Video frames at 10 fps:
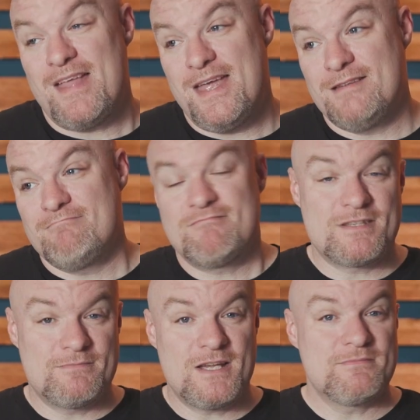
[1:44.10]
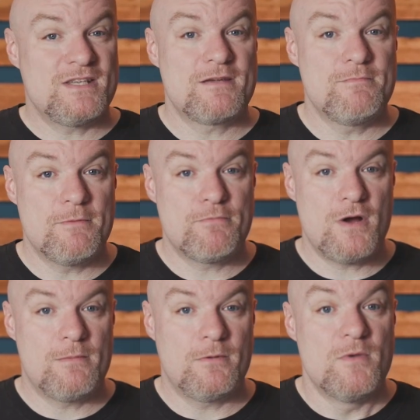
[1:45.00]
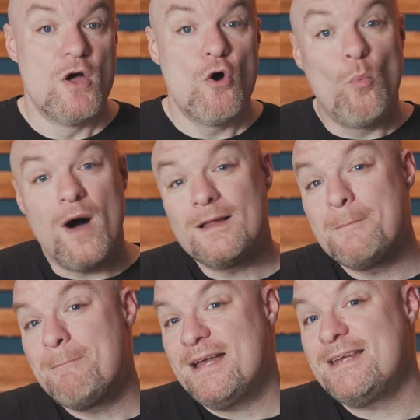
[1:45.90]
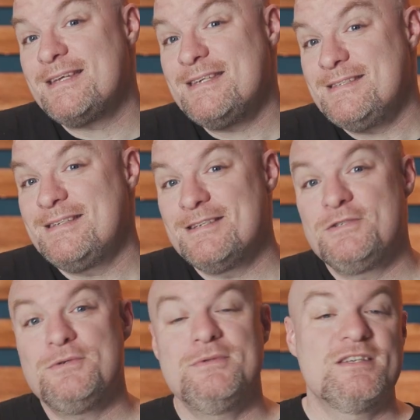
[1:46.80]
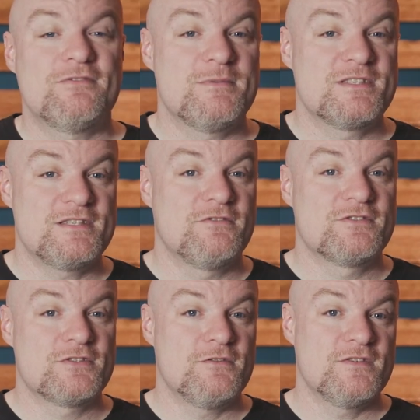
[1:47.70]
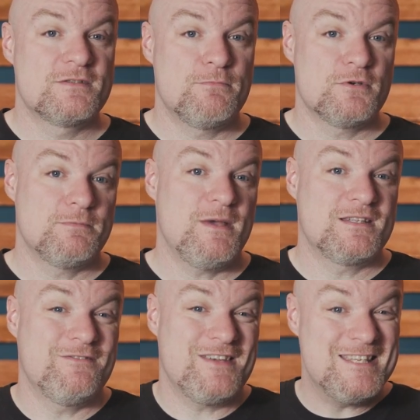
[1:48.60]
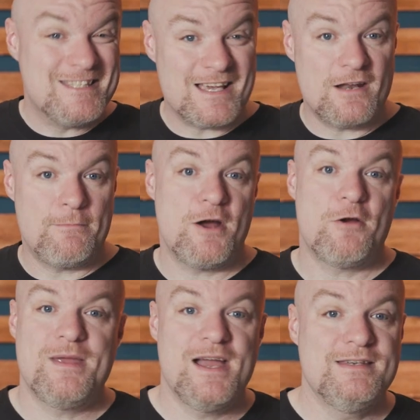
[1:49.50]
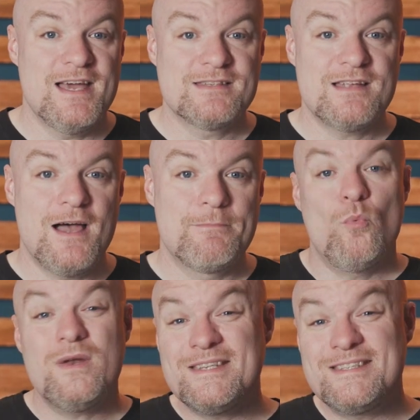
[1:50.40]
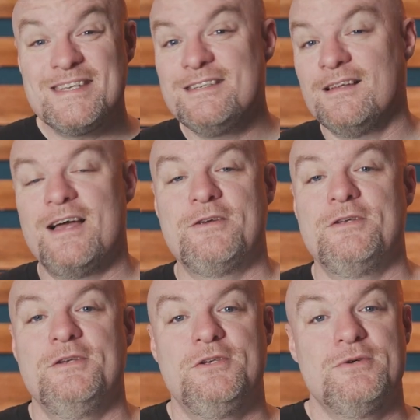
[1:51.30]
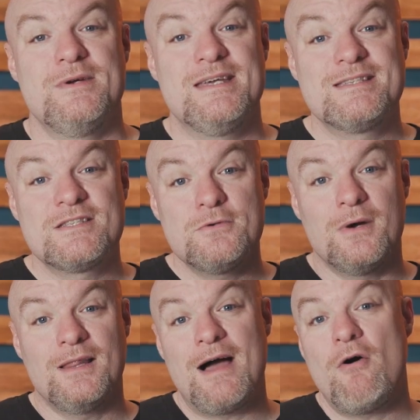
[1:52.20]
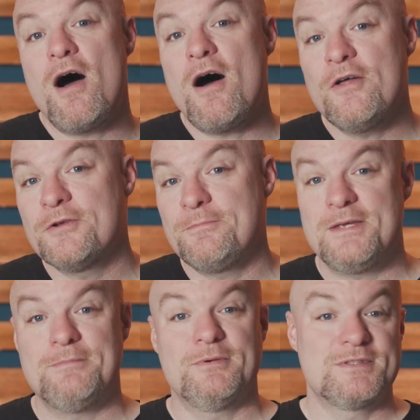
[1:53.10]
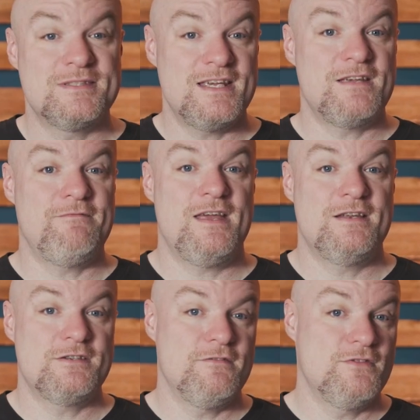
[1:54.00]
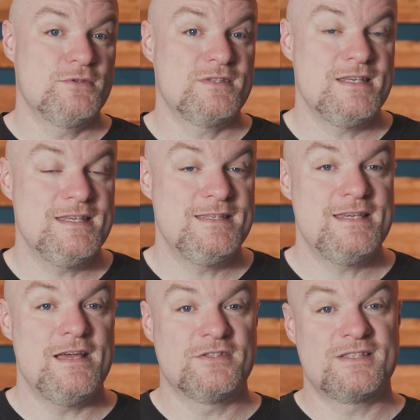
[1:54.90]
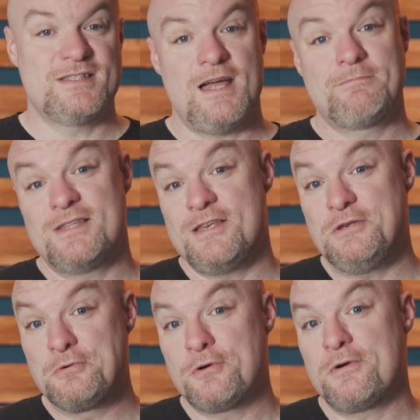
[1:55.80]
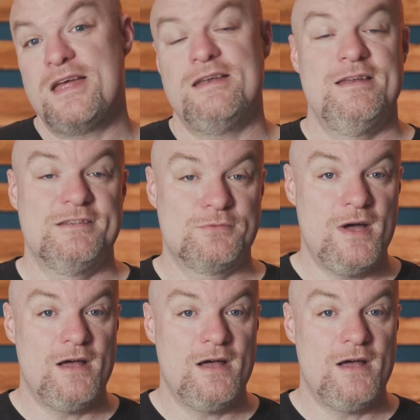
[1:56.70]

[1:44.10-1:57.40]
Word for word: And sometimes that can be a problem. While it made it easy to do this from a self-service perspective inside of Power BI Desktop, what it didn't allow you to do is to allow other people to take advantage of those ETL steps that you created as